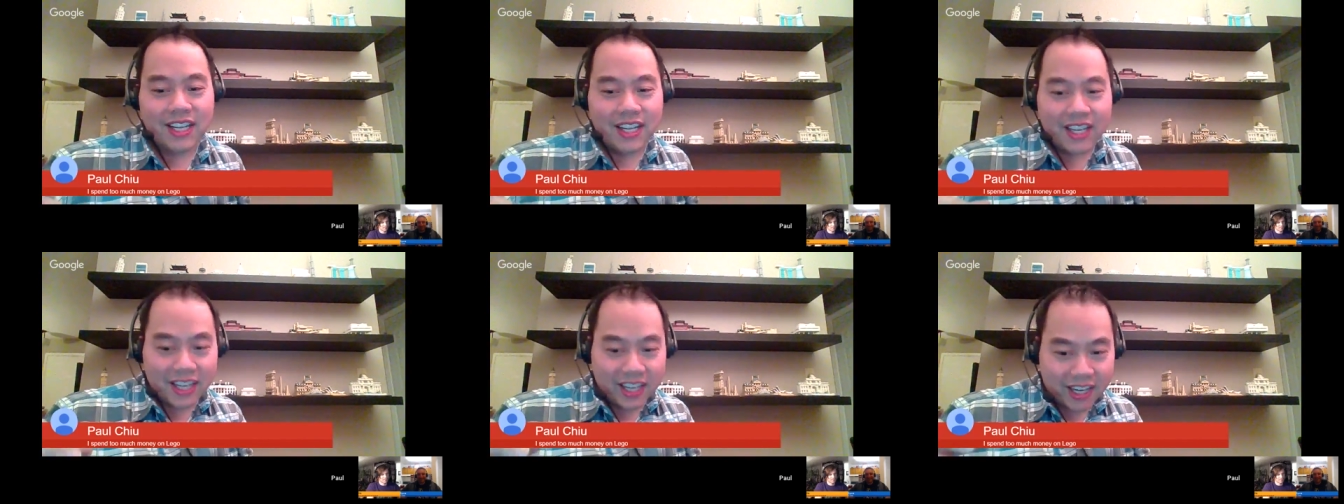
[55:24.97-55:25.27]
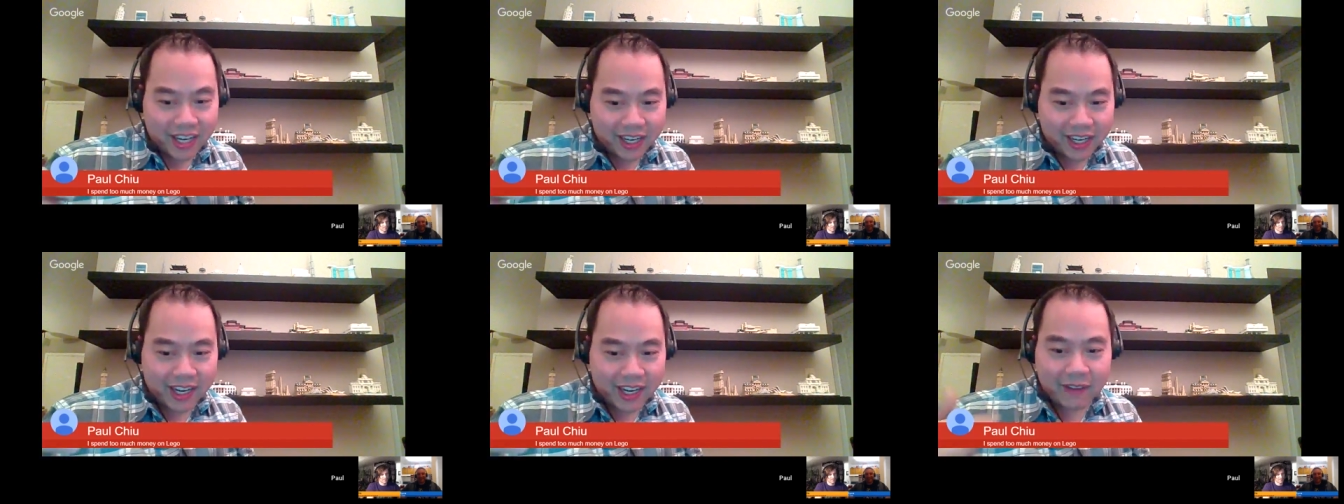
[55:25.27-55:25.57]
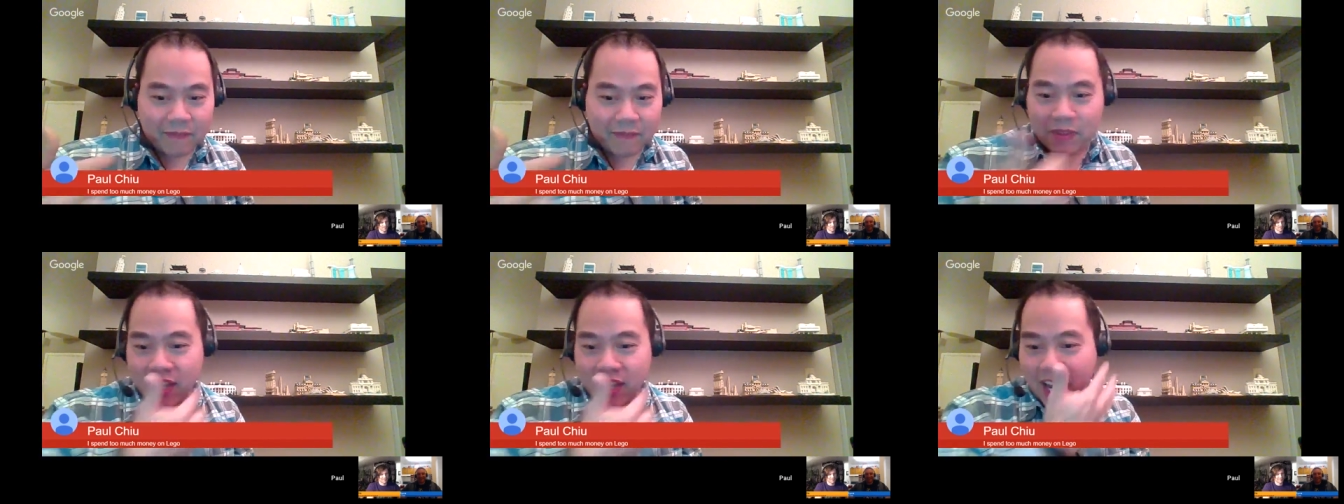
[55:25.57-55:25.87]
and I got
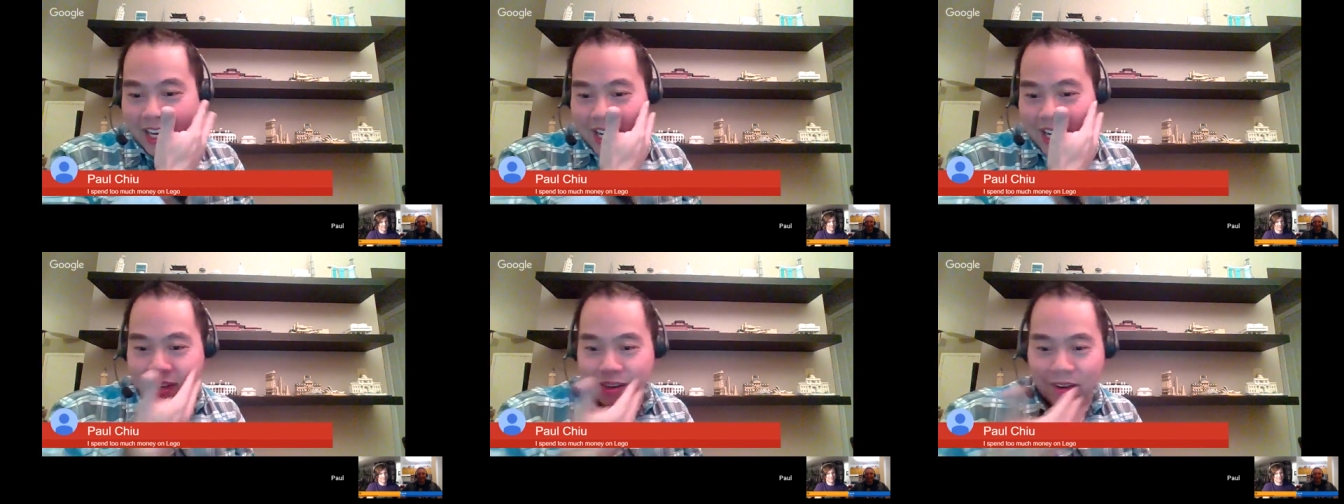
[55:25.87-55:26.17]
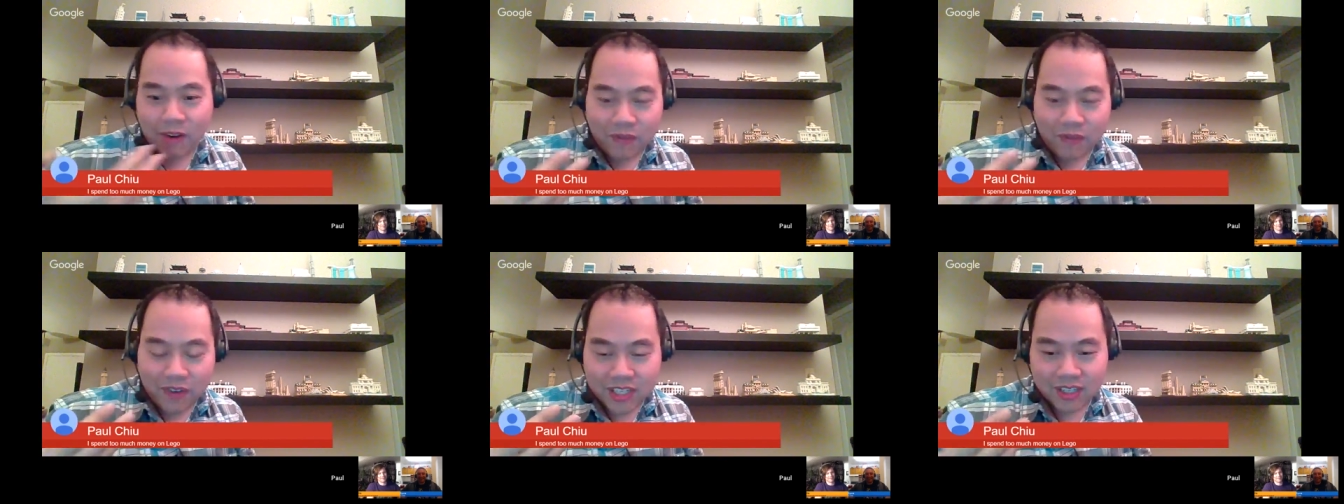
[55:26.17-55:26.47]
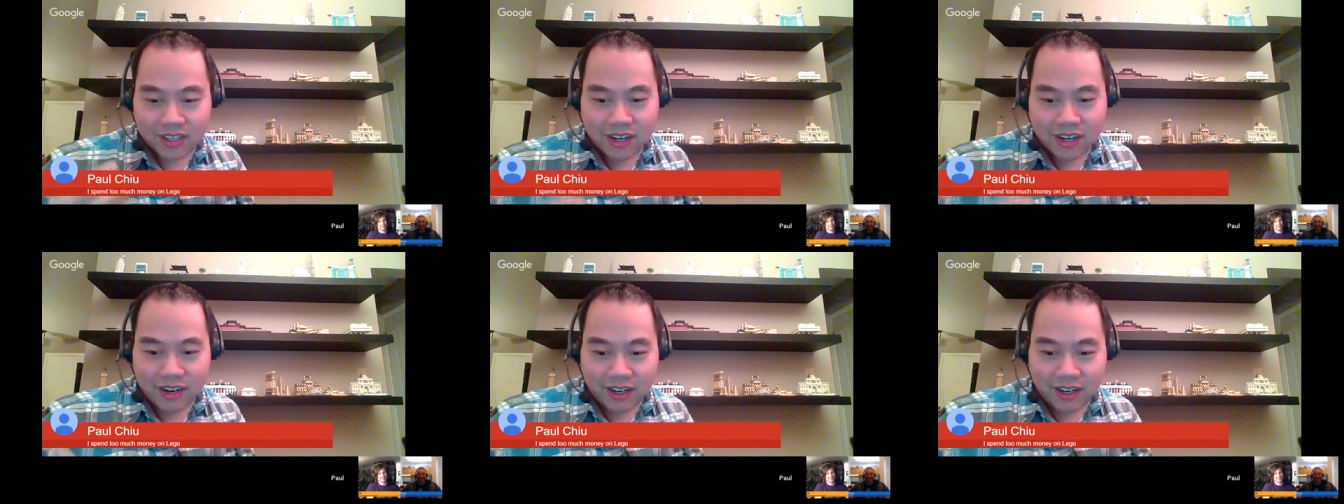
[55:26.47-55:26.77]
I can't grow facial
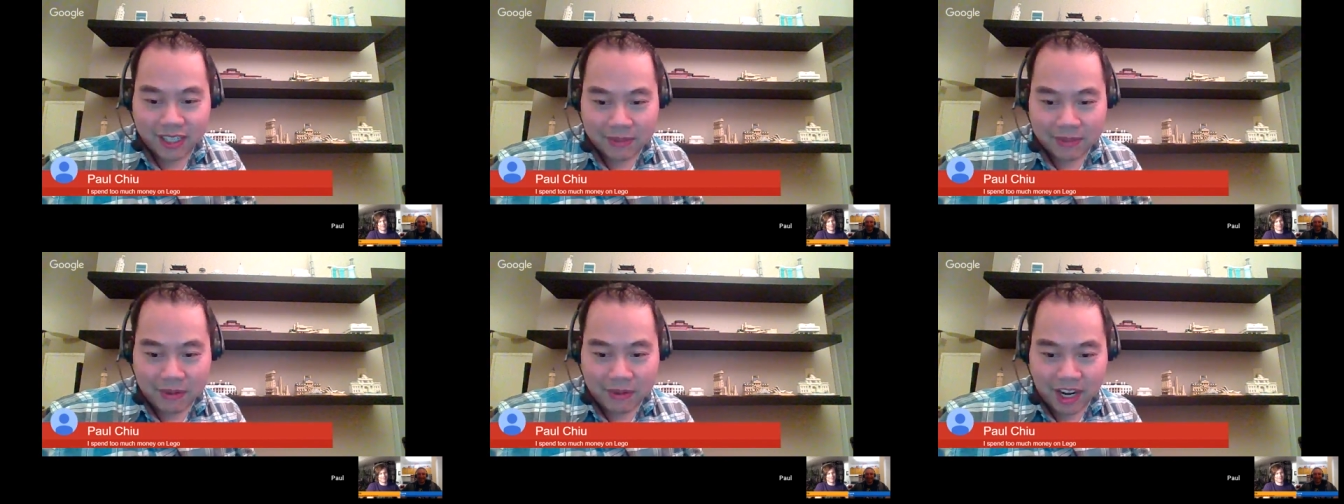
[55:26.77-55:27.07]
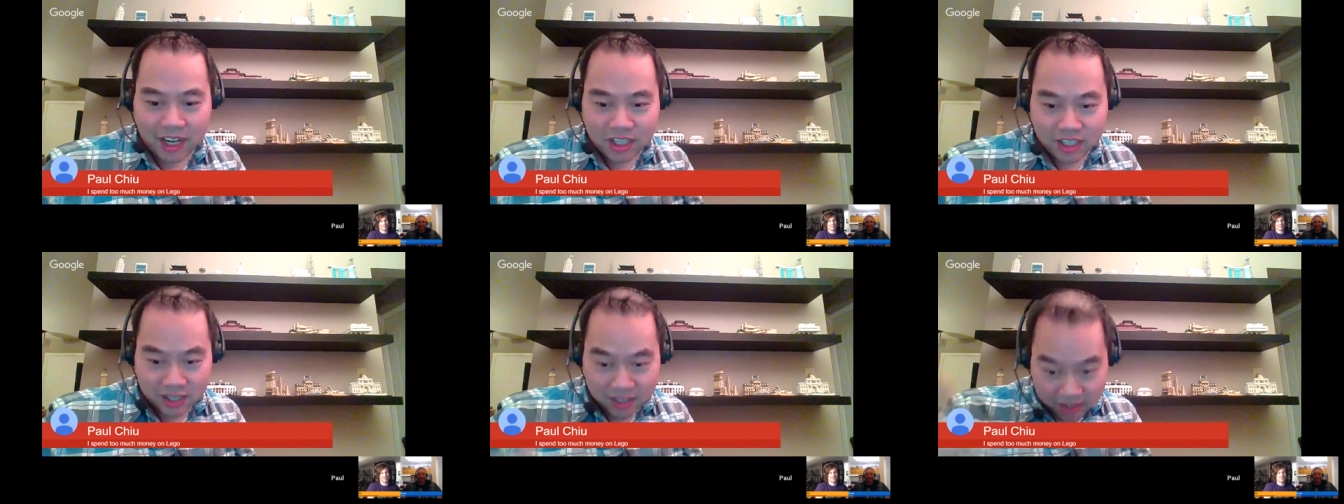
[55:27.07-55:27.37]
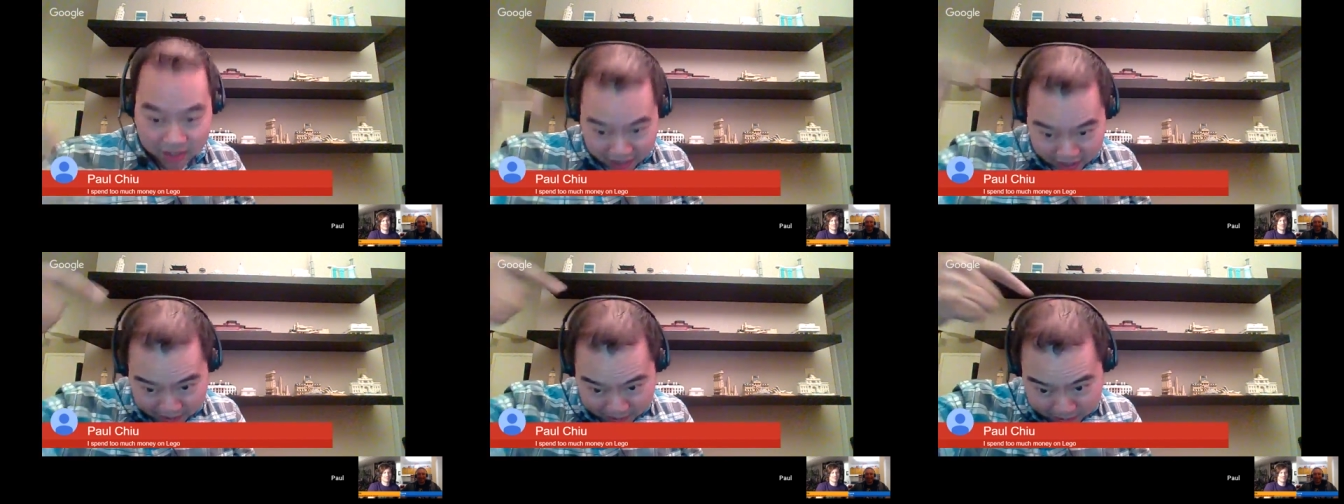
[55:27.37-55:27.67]
hair because I'm Asian and I'm